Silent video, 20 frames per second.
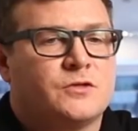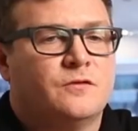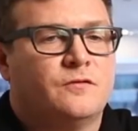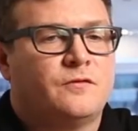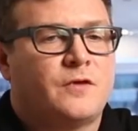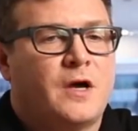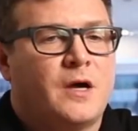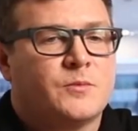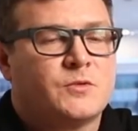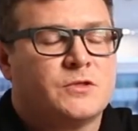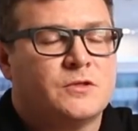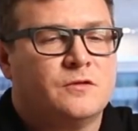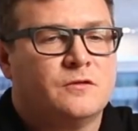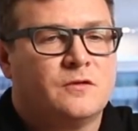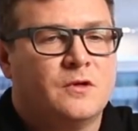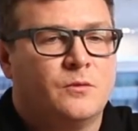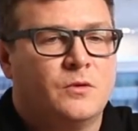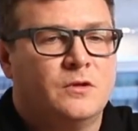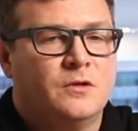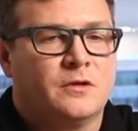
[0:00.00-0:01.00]
of options
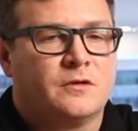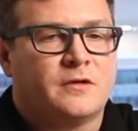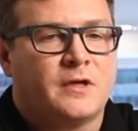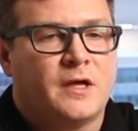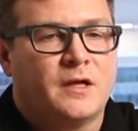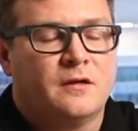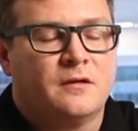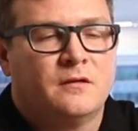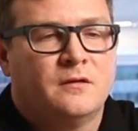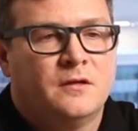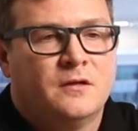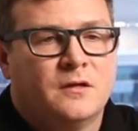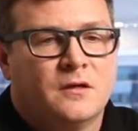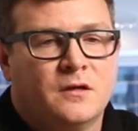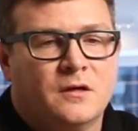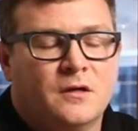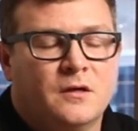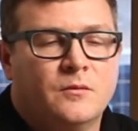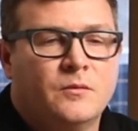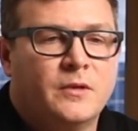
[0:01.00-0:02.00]
that we looked at
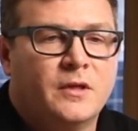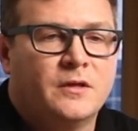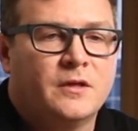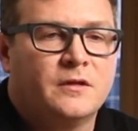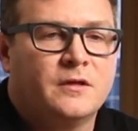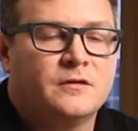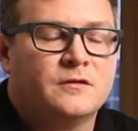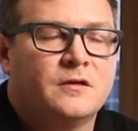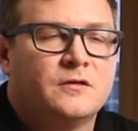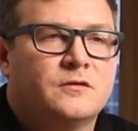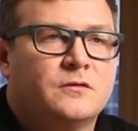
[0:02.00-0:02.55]
and that they sent